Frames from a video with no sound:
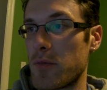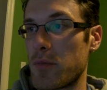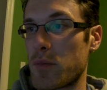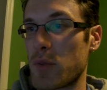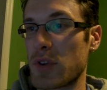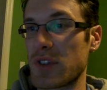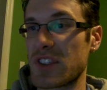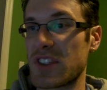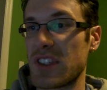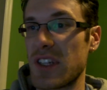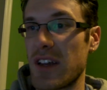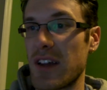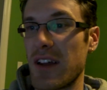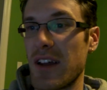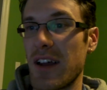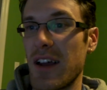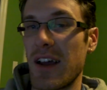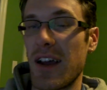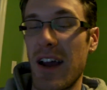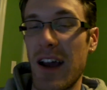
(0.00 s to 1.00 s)
proceed,
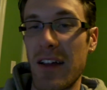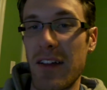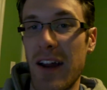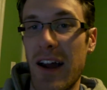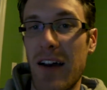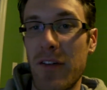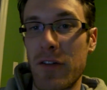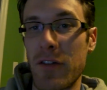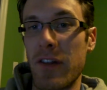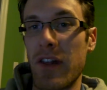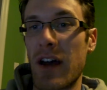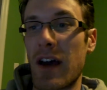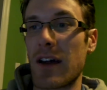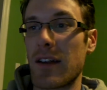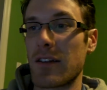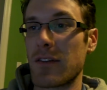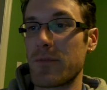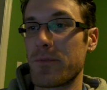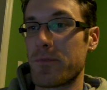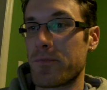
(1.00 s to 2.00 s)
and after
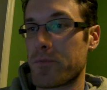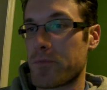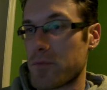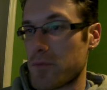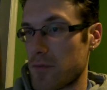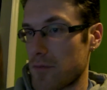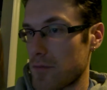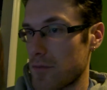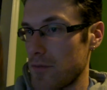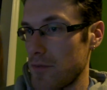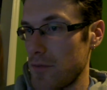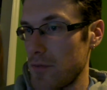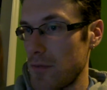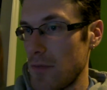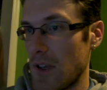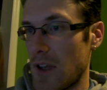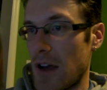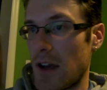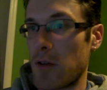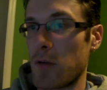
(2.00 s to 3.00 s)
that,
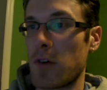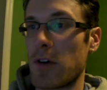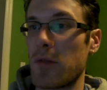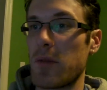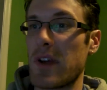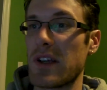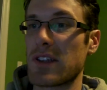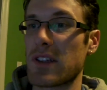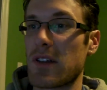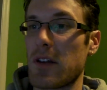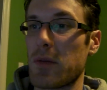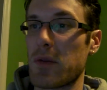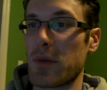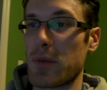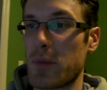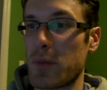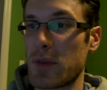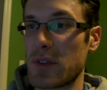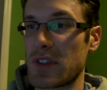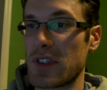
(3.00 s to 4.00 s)
I will basically
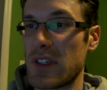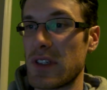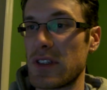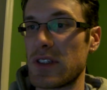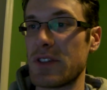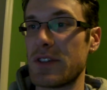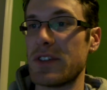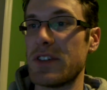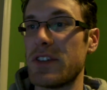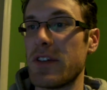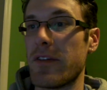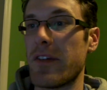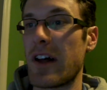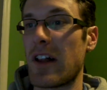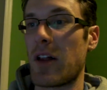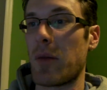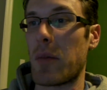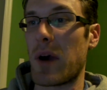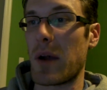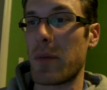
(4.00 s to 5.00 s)
proceed to
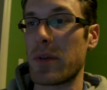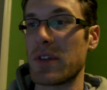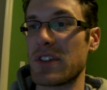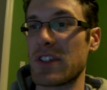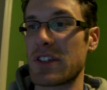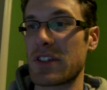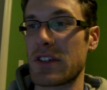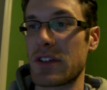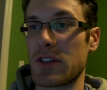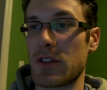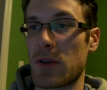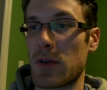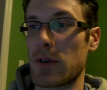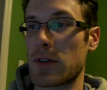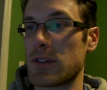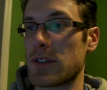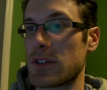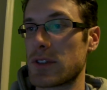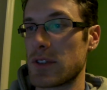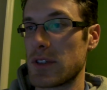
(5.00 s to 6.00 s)
develop my position
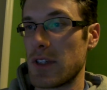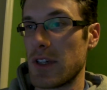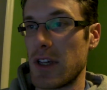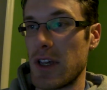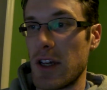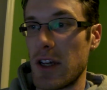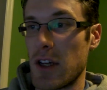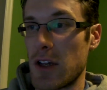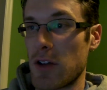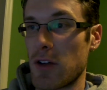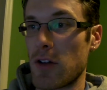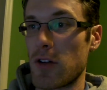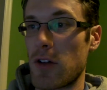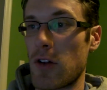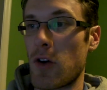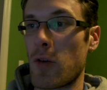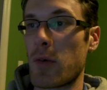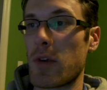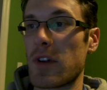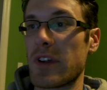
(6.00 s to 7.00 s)
towards
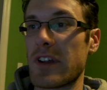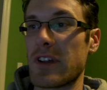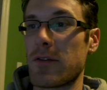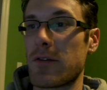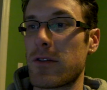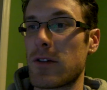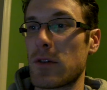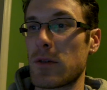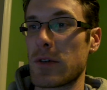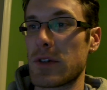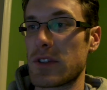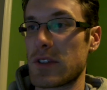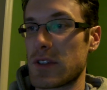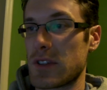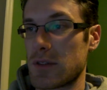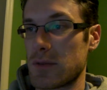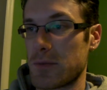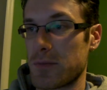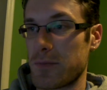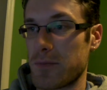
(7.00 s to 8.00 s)
global
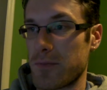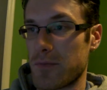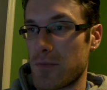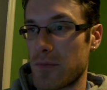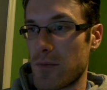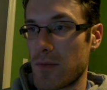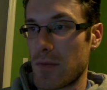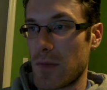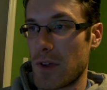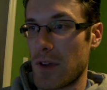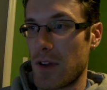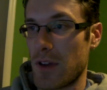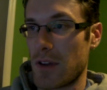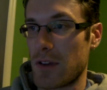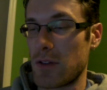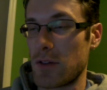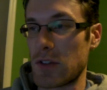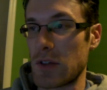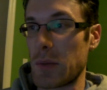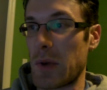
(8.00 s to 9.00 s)
influence,
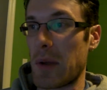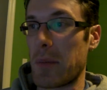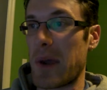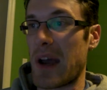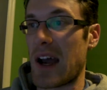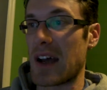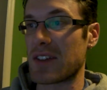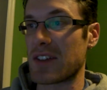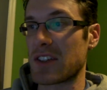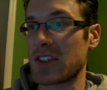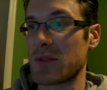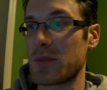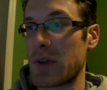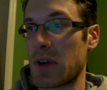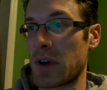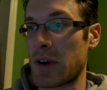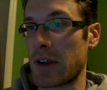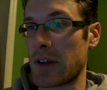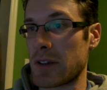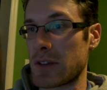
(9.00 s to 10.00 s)
using my past
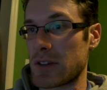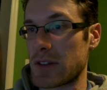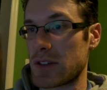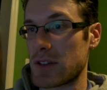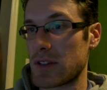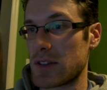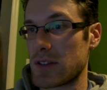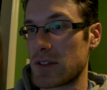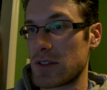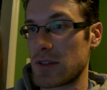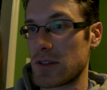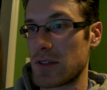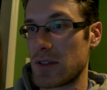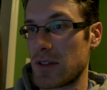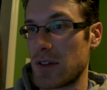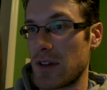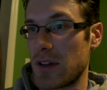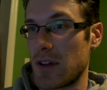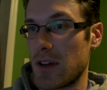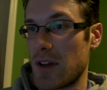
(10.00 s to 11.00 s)
experience,
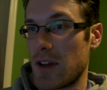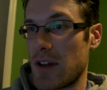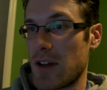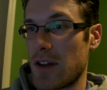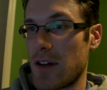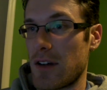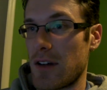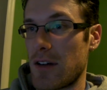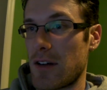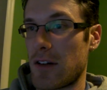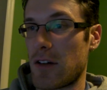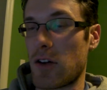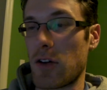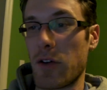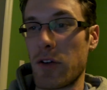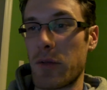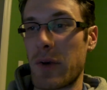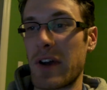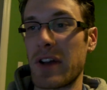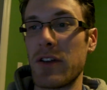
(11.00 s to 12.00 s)
along
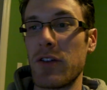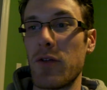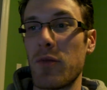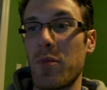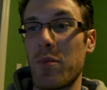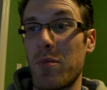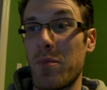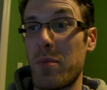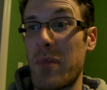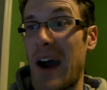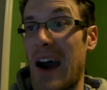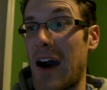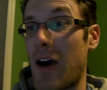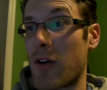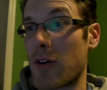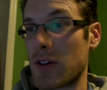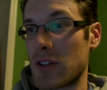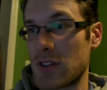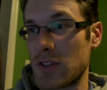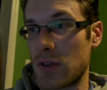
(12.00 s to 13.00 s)
with my new
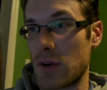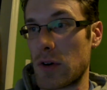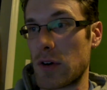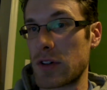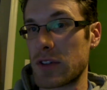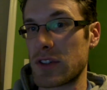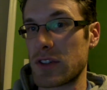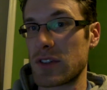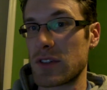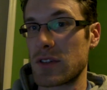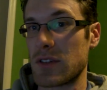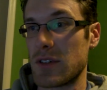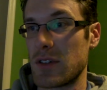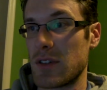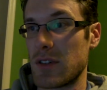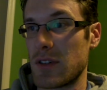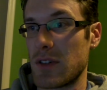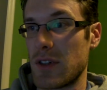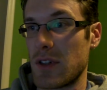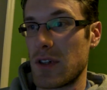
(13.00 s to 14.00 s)
power source,
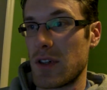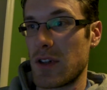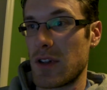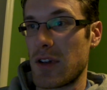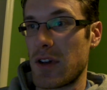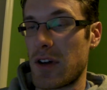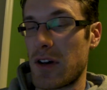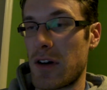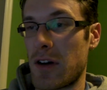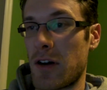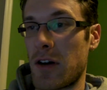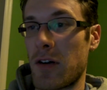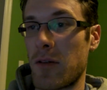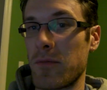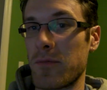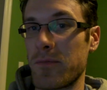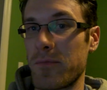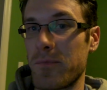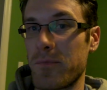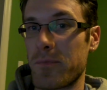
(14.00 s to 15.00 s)
and